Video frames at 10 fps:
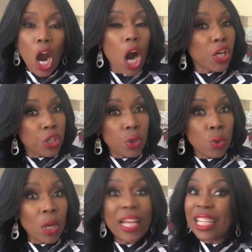Are
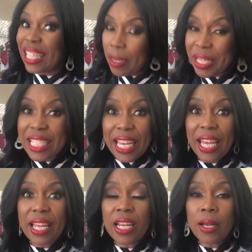you
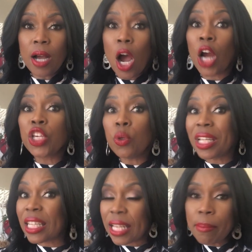limited? Are you
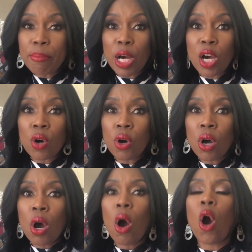in limbo?
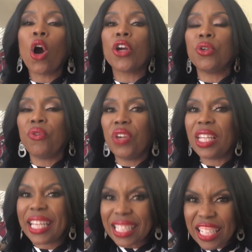Or are you
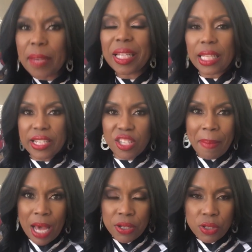feeling limitless
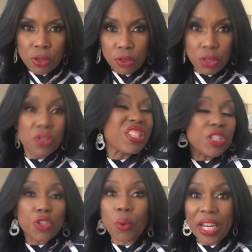about a certain
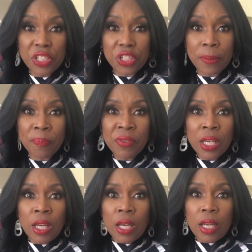situation?
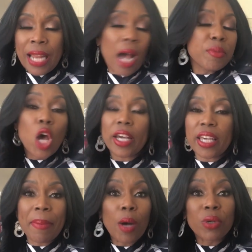Now, I'm talking
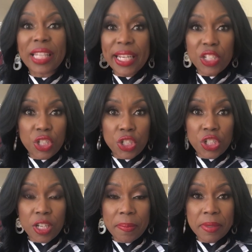about
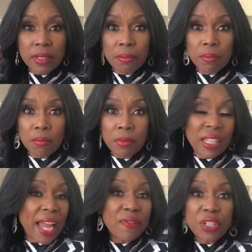relationships,
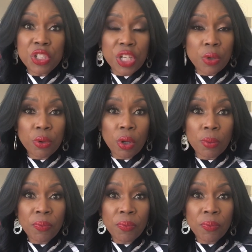life in general,